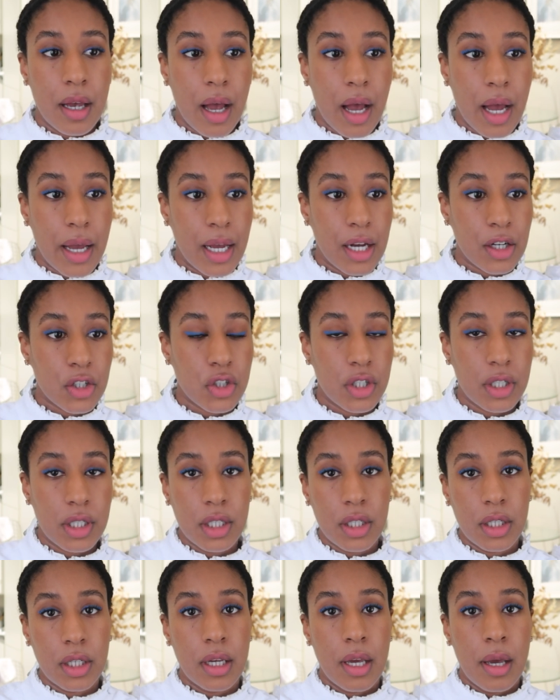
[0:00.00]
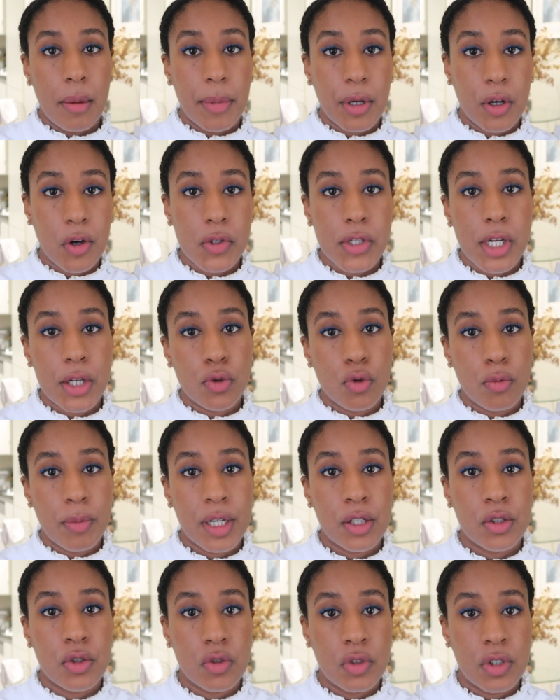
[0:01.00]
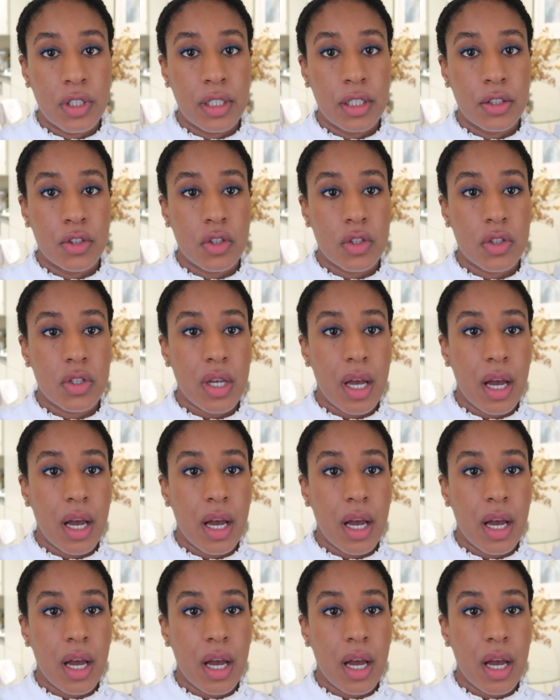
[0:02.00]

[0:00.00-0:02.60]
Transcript: I actually because I do my due diligence,